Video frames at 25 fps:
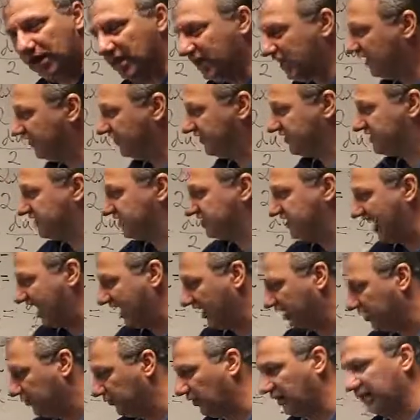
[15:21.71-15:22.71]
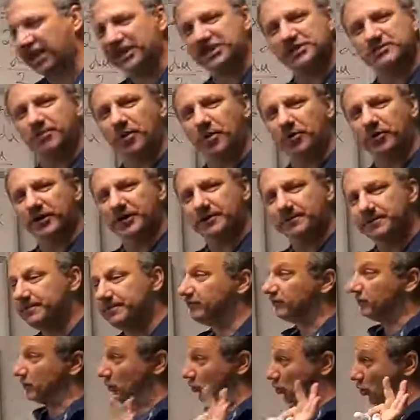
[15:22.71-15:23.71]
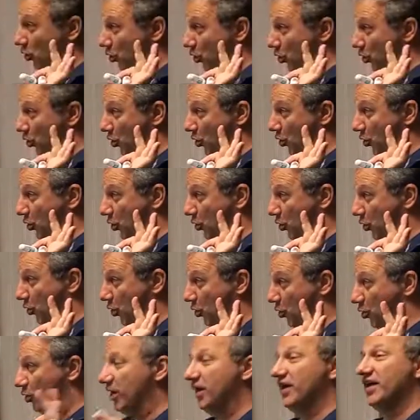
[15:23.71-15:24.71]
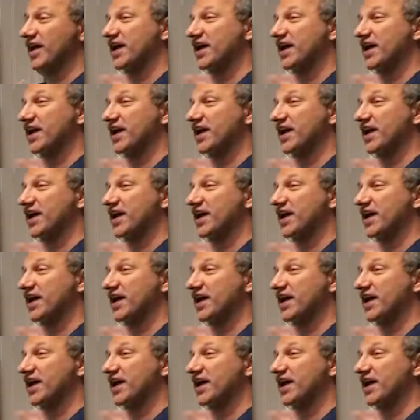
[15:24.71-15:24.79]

If it's a -1 exponent, whoa,